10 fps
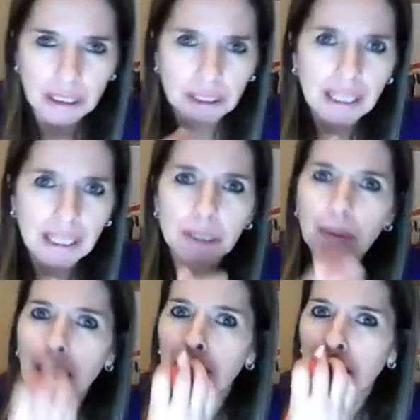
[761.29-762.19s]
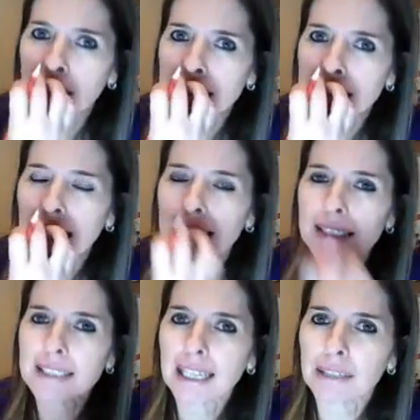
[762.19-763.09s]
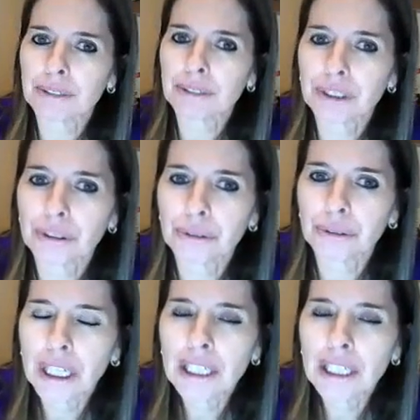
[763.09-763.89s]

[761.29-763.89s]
Look at your paper and say the sounds as you